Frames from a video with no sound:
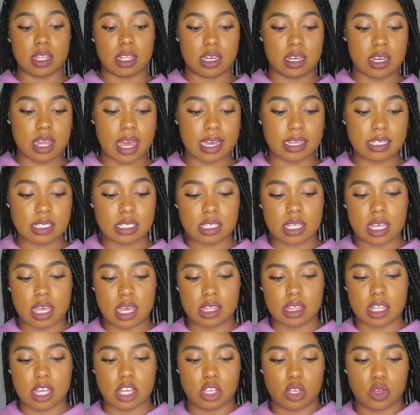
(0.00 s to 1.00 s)
Next
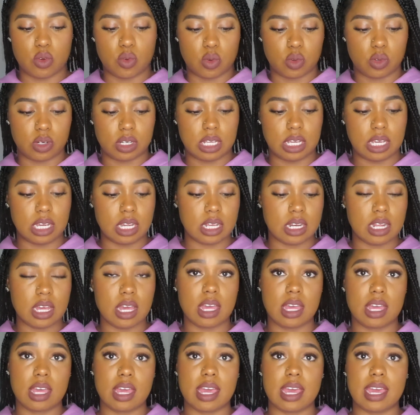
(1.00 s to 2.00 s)
thing that you will need
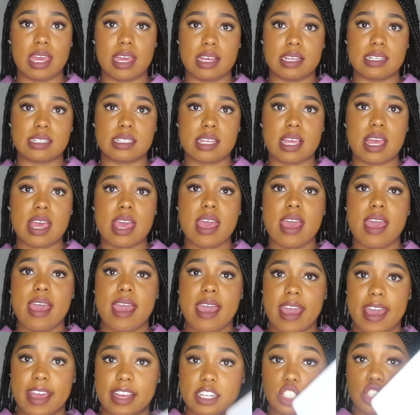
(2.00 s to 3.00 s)
is
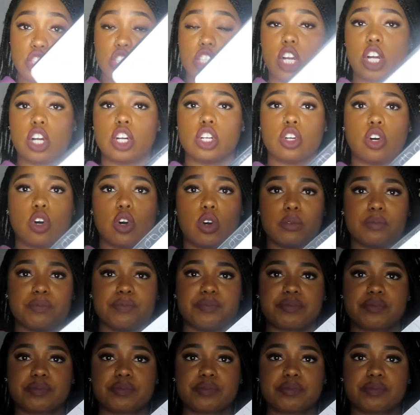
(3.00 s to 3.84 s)
a journal.